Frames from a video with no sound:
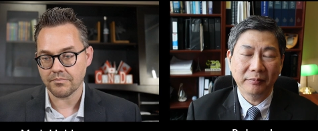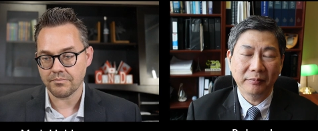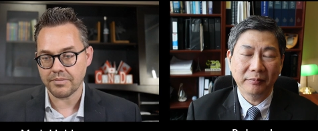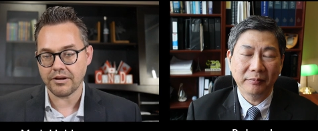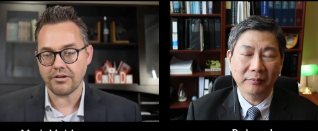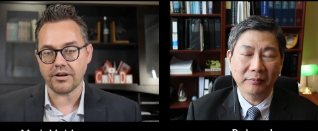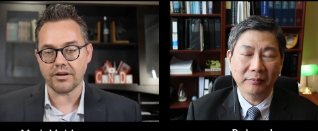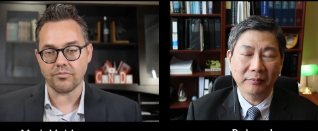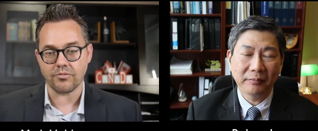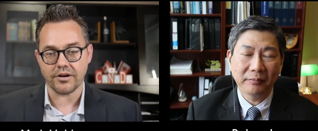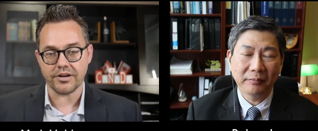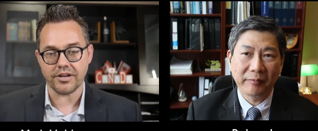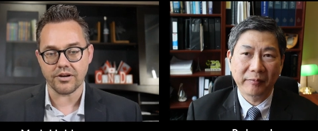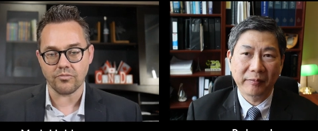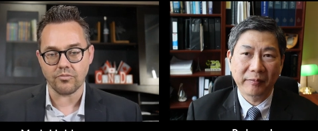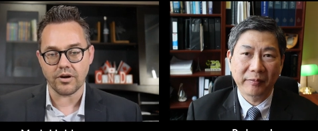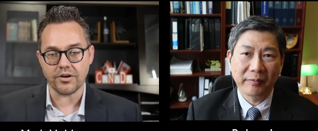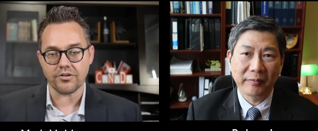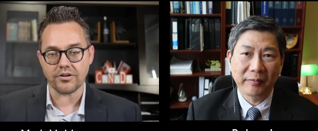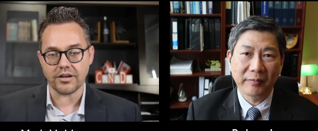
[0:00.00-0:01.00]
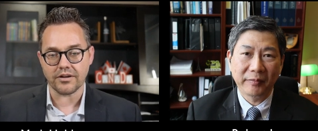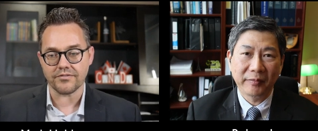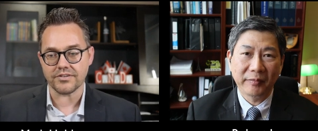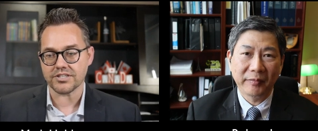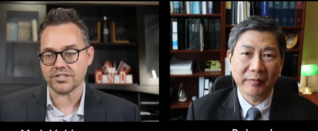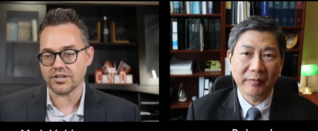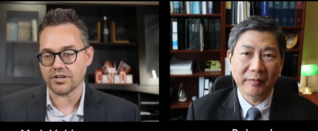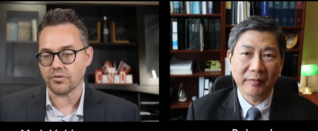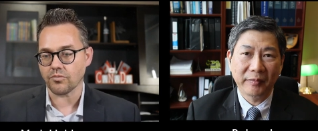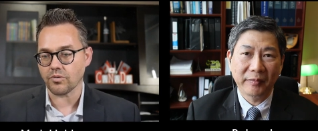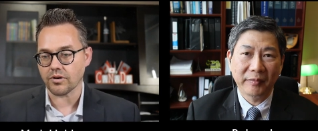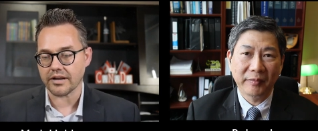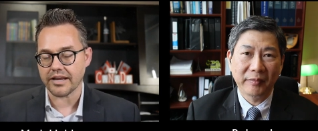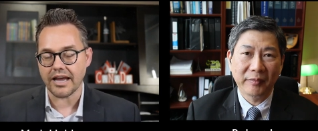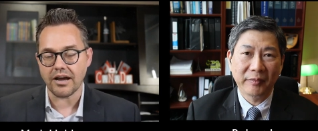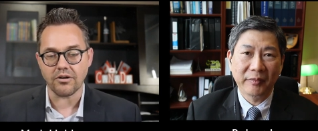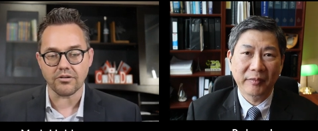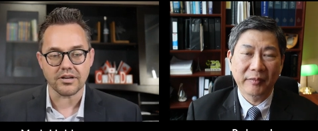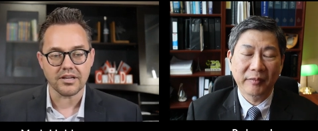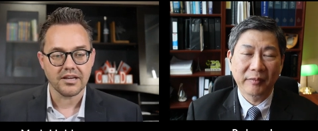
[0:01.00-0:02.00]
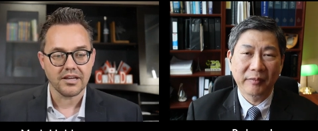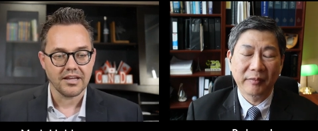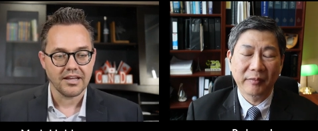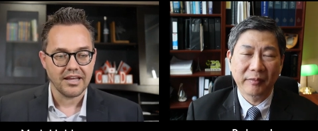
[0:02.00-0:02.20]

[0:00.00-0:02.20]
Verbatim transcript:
Speaker 1: period where you're wondering if it's going to work out.